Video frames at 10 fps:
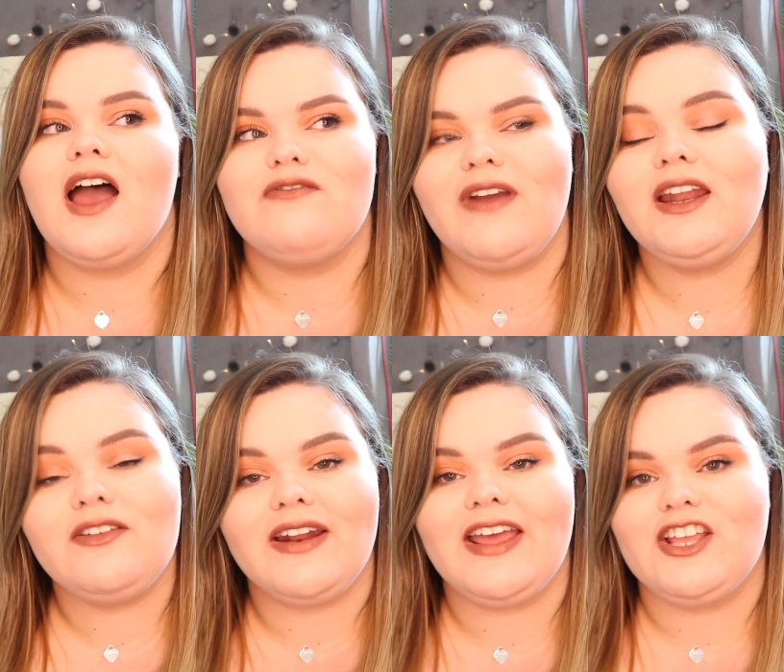a
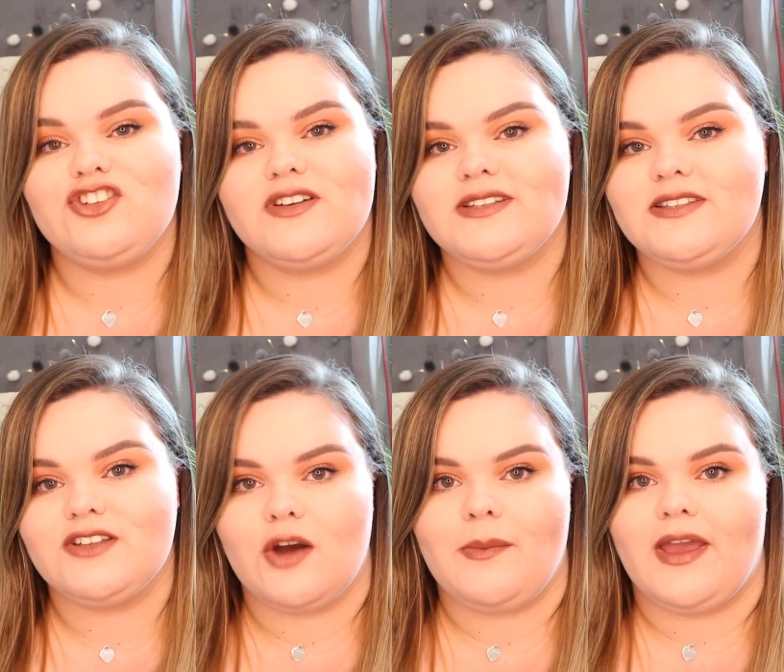really interesting
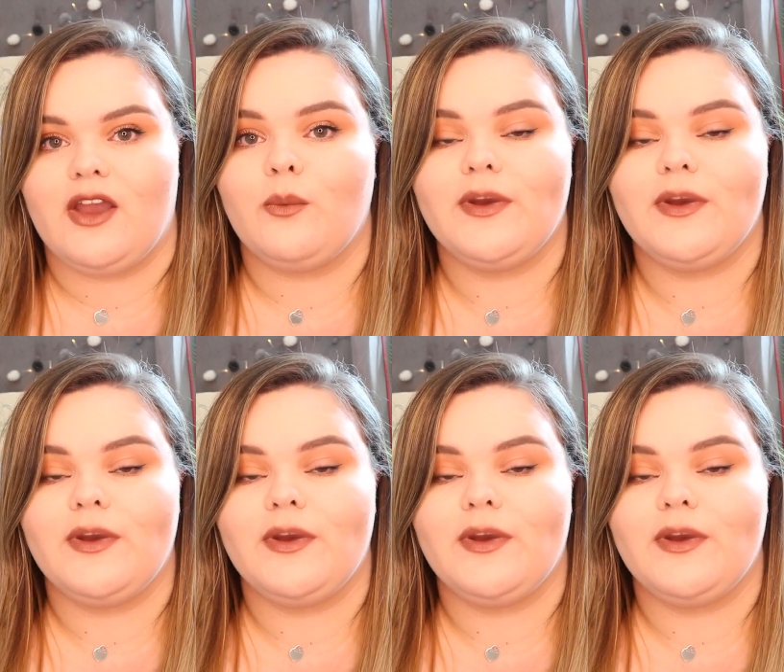topic,